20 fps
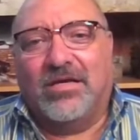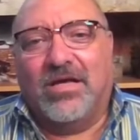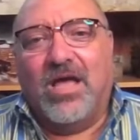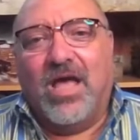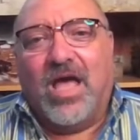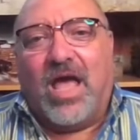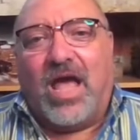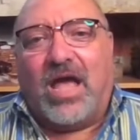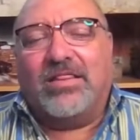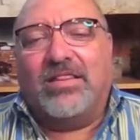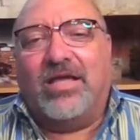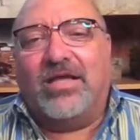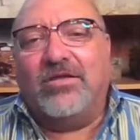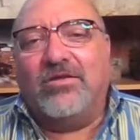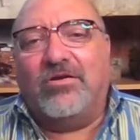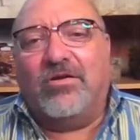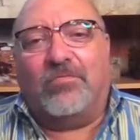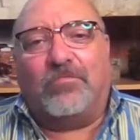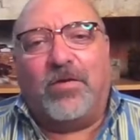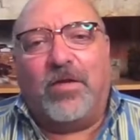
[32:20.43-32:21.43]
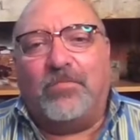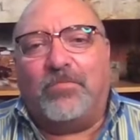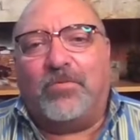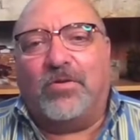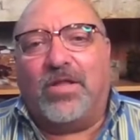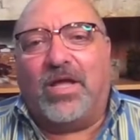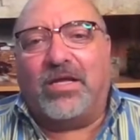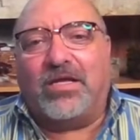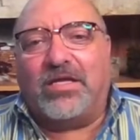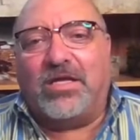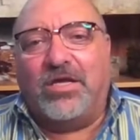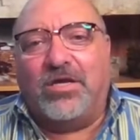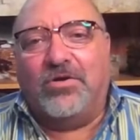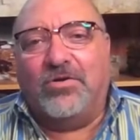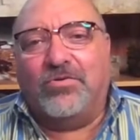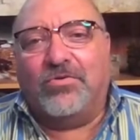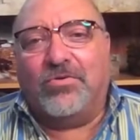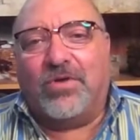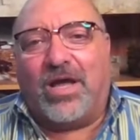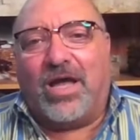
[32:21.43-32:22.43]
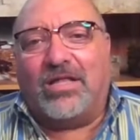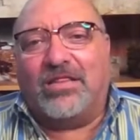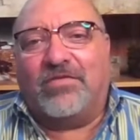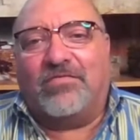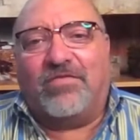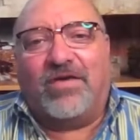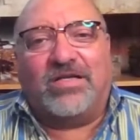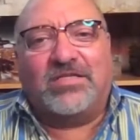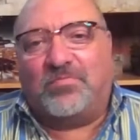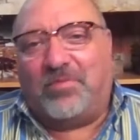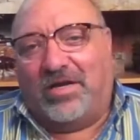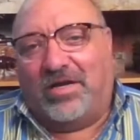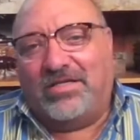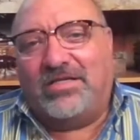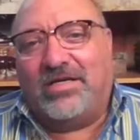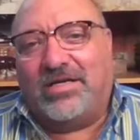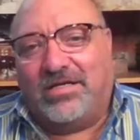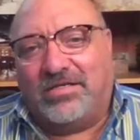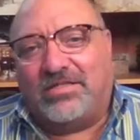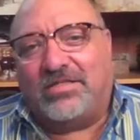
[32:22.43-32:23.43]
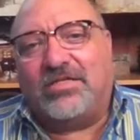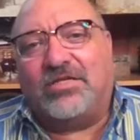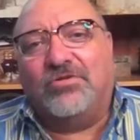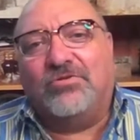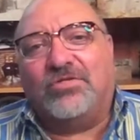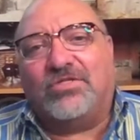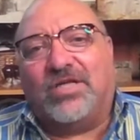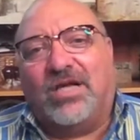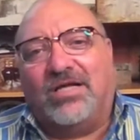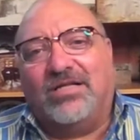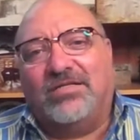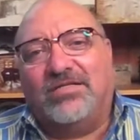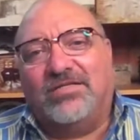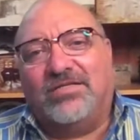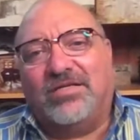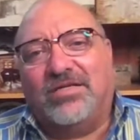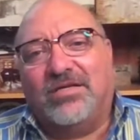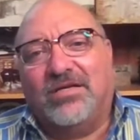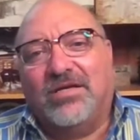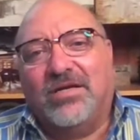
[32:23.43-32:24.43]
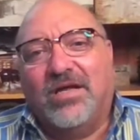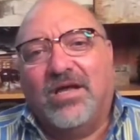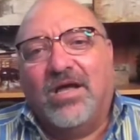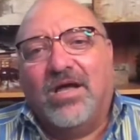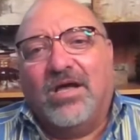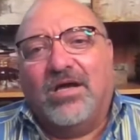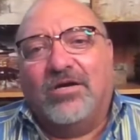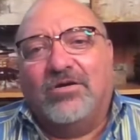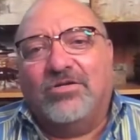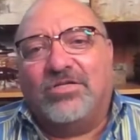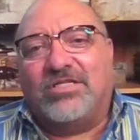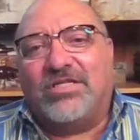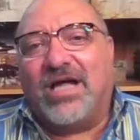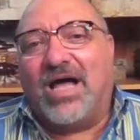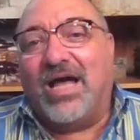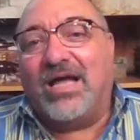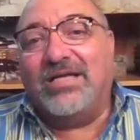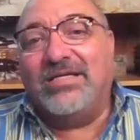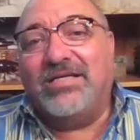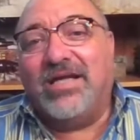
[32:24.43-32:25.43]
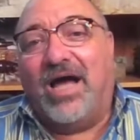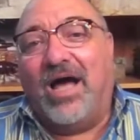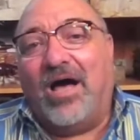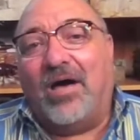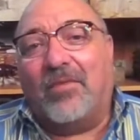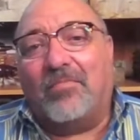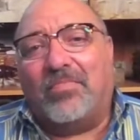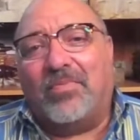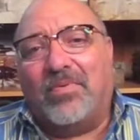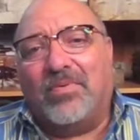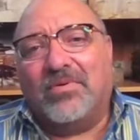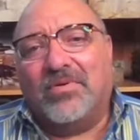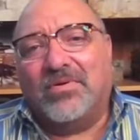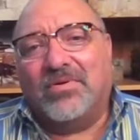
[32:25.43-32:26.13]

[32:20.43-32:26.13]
Yep. And then you have people like you and the vice president's two sons who signed up